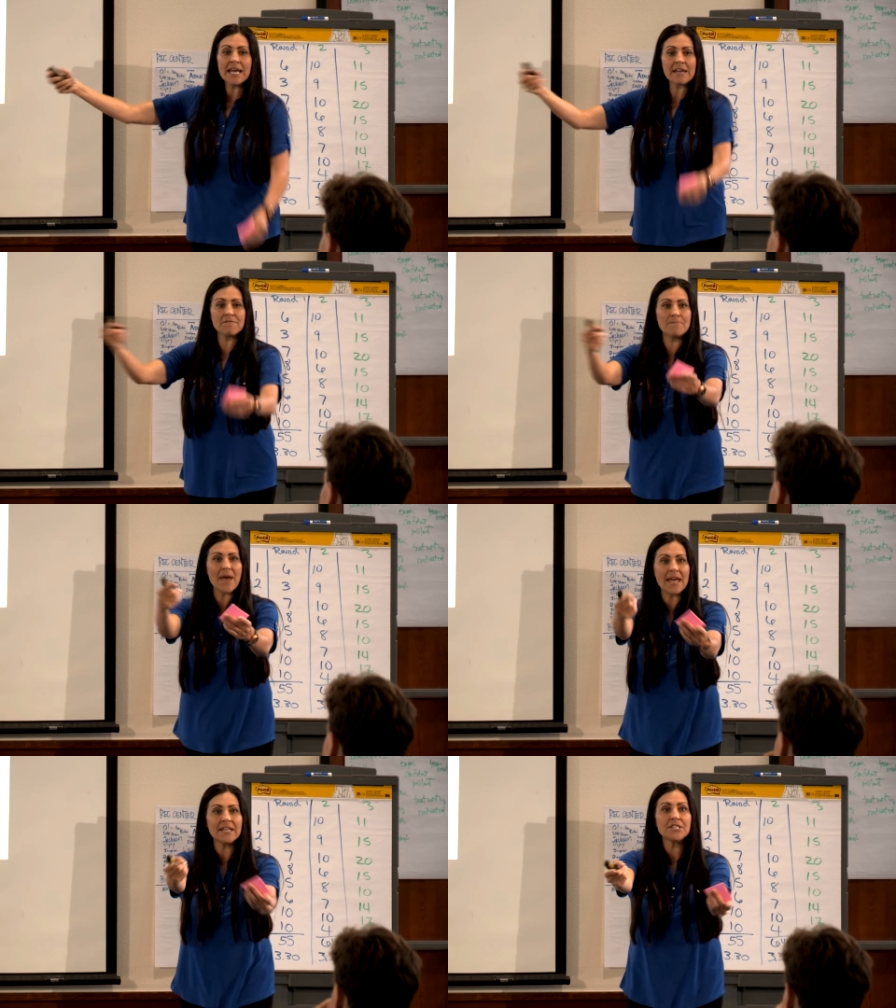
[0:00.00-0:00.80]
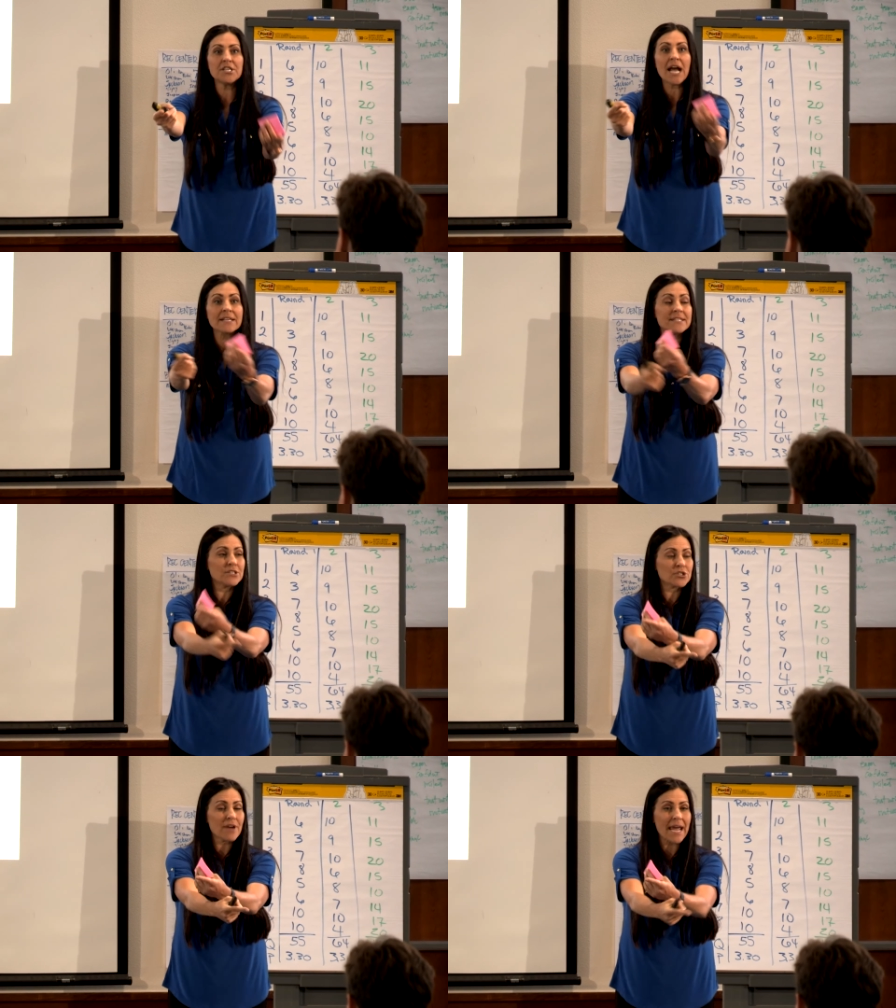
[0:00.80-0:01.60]
if Ben and Jackson
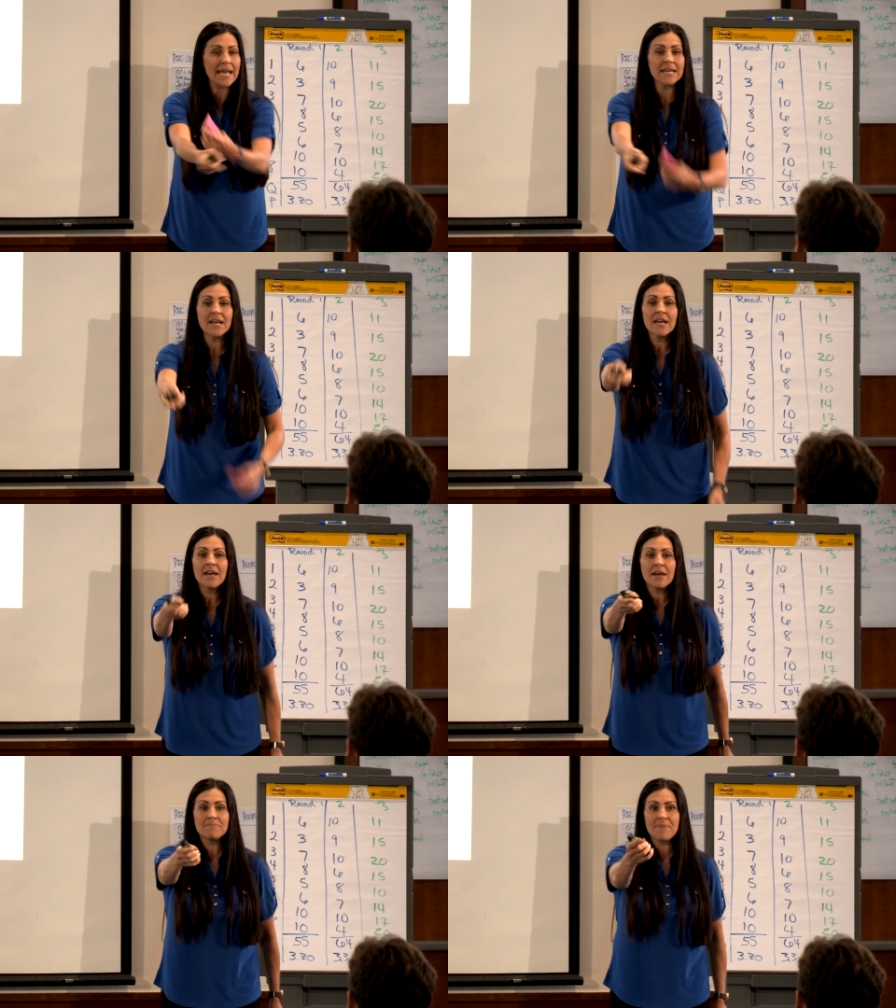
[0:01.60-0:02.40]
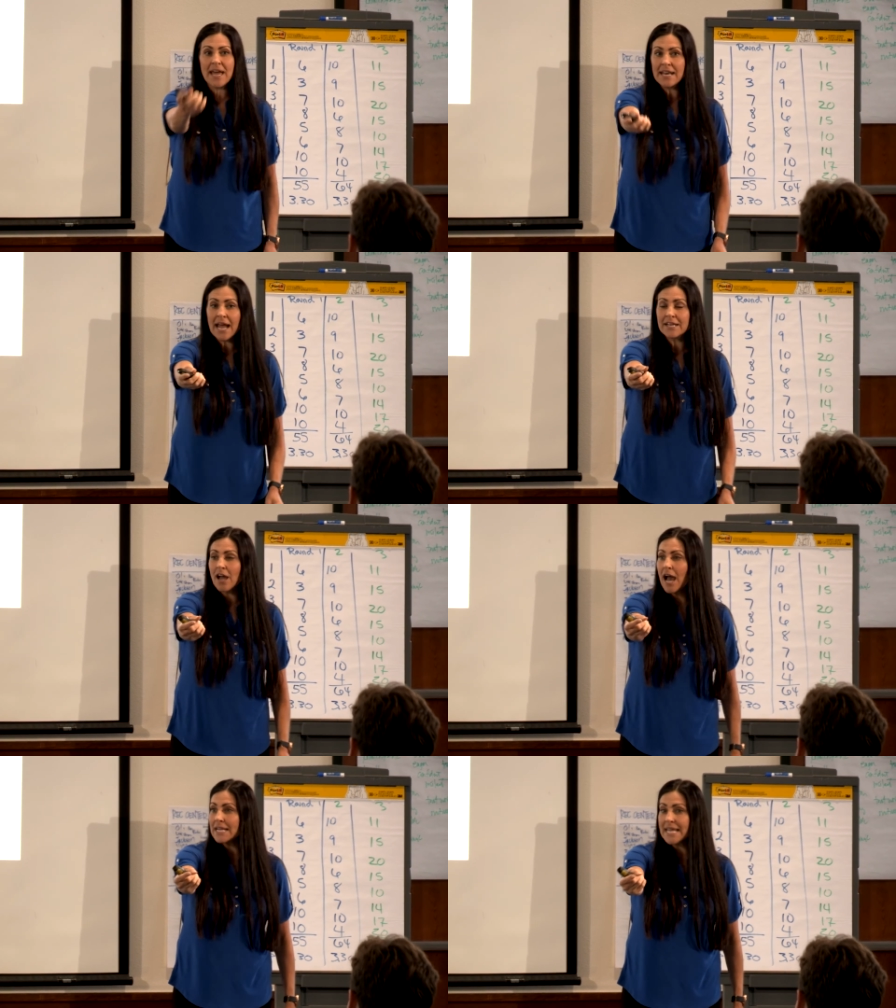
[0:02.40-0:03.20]
trade, and Ben had
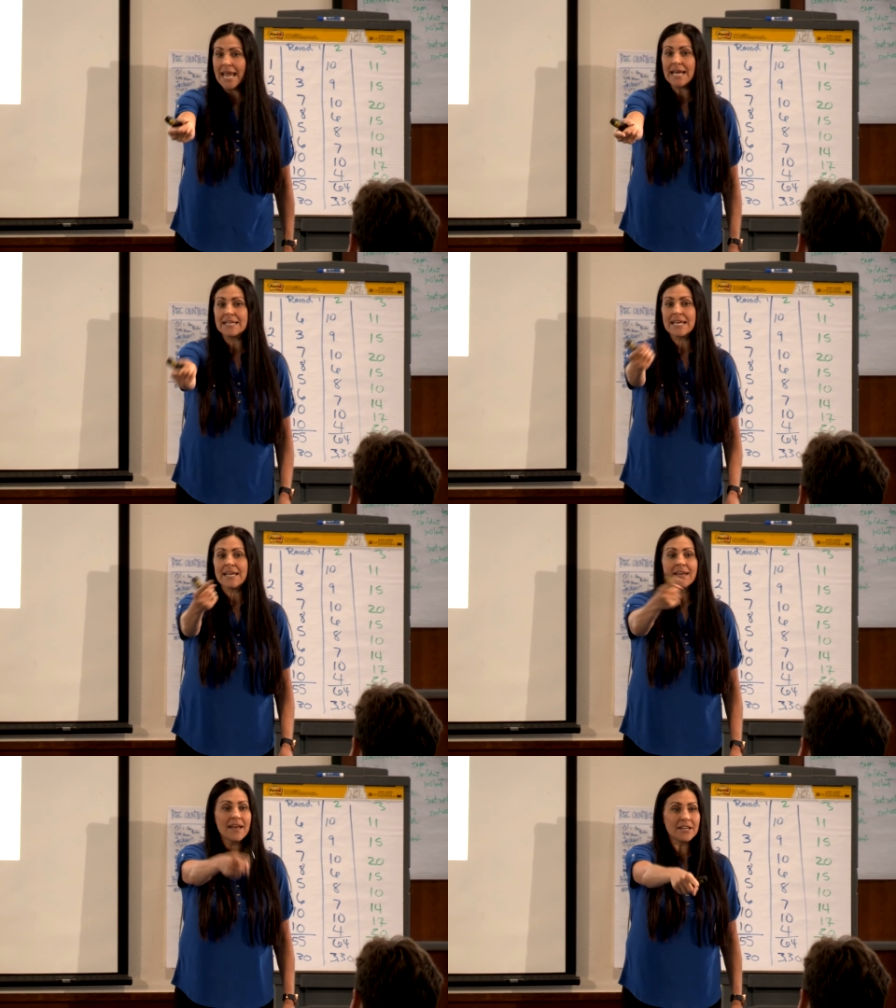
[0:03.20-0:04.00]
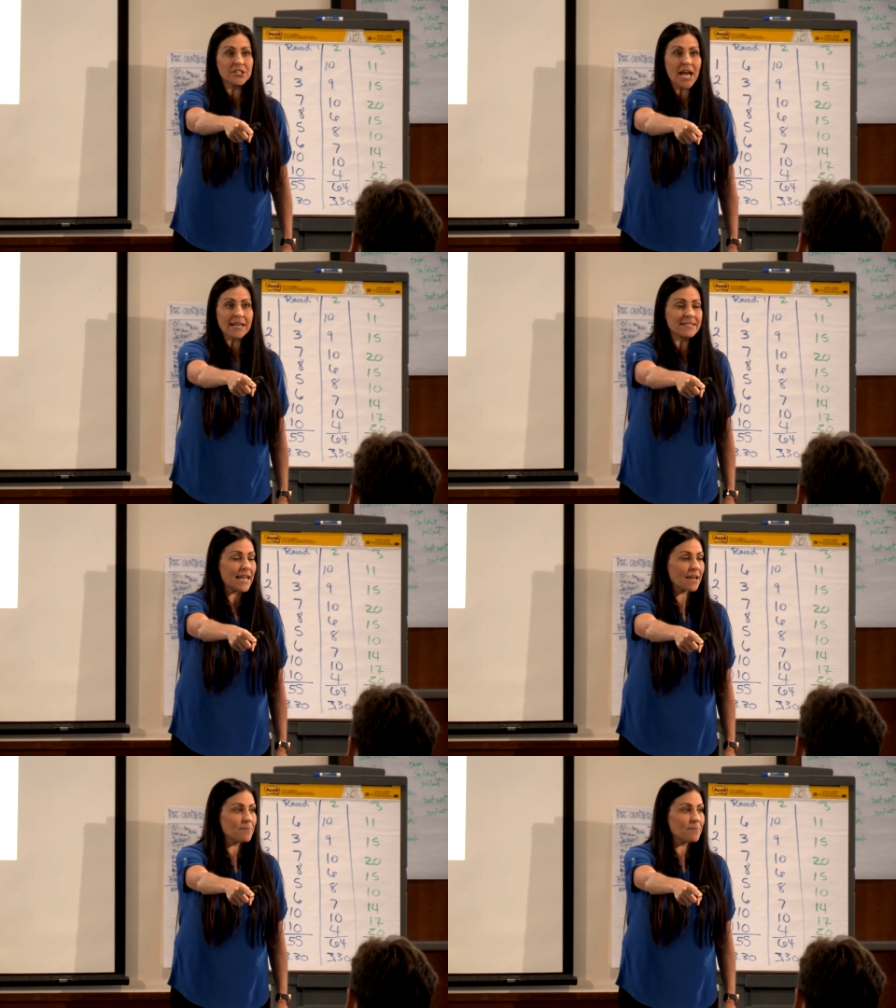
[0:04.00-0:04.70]
cotton candy and Jackson had